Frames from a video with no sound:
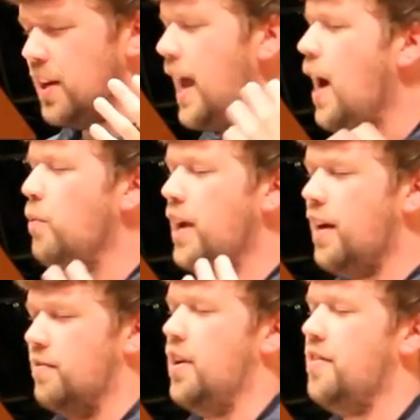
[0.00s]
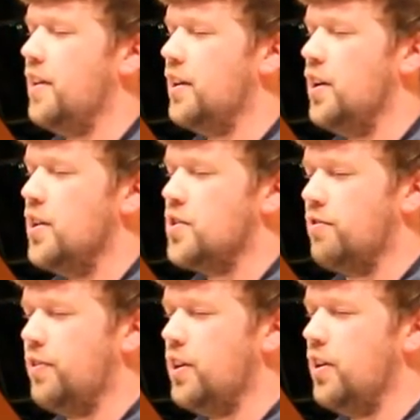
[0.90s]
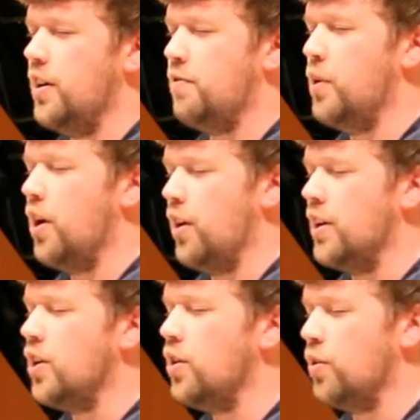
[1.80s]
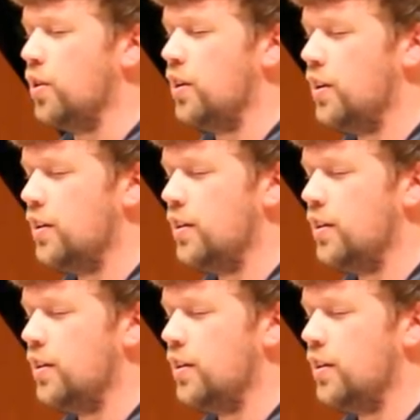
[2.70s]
now we have nothing to fear if we are in you.